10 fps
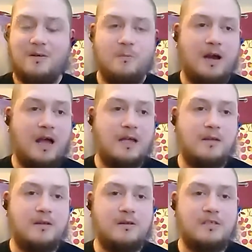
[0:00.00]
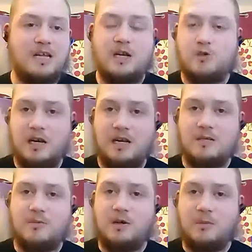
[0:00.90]
When I started training
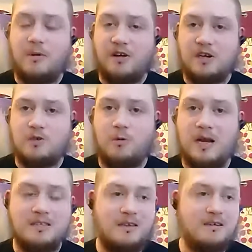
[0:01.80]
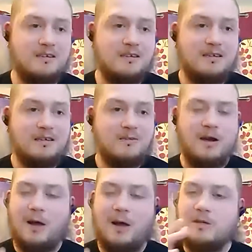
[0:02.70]
to become a professional wrestler,
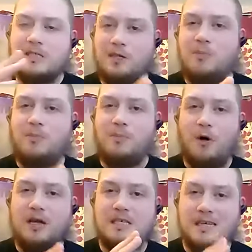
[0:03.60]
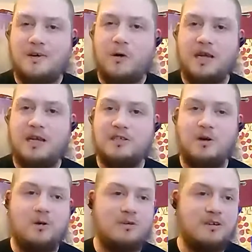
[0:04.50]
when I was a young boy, seven or eight years
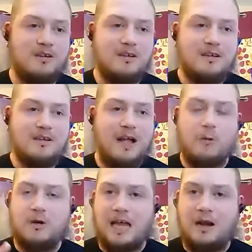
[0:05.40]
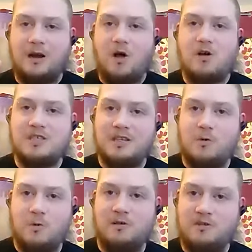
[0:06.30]
old, I would get lost in
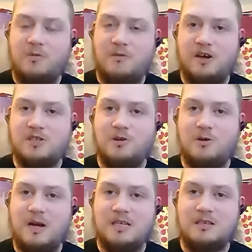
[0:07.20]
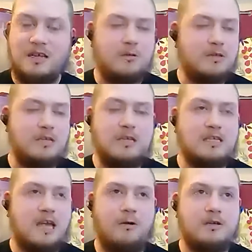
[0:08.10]
the world of professional wrestling. I would see
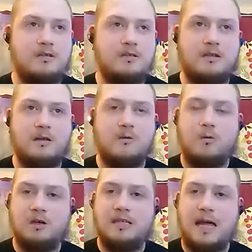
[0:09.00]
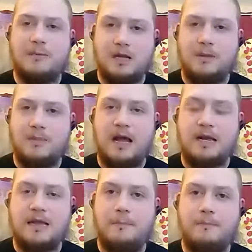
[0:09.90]
these characters and think, one day I'm going to be
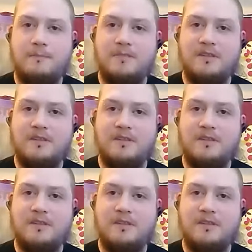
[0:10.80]
like them.